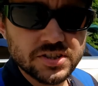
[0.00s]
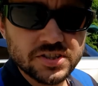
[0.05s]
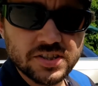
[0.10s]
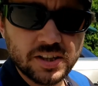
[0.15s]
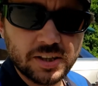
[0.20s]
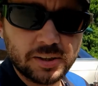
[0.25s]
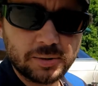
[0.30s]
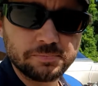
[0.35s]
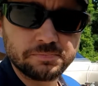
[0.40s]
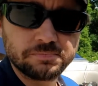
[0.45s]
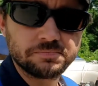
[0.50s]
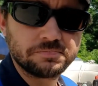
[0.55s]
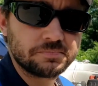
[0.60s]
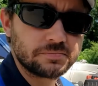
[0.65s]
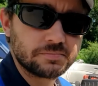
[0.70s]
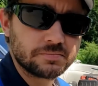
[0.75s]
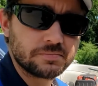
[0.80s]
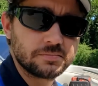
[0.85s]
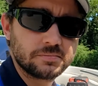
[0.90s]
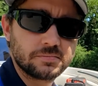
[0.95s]
some
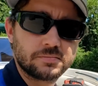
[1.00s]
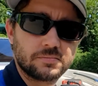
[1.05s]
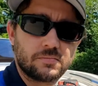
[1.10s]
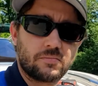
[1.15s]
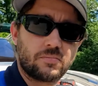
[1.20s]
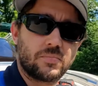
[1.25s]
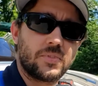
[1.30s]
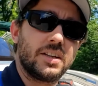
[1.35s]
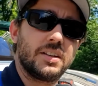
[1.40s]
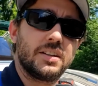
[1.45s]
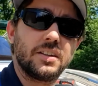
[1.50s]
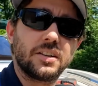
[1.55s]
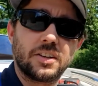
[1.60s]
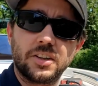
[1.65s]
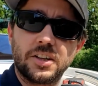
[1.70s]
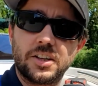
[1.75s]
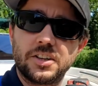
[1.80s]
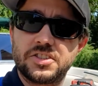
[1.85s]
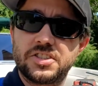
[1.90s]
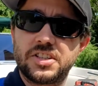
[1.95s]

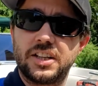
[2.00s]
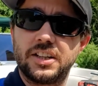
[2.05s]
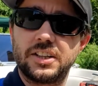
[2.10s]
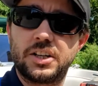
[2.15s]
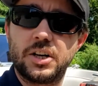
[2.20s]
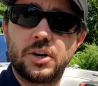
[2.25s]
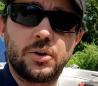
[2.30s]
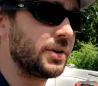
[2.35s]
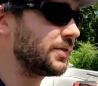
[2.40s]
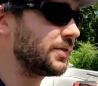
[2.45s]
clear silicone of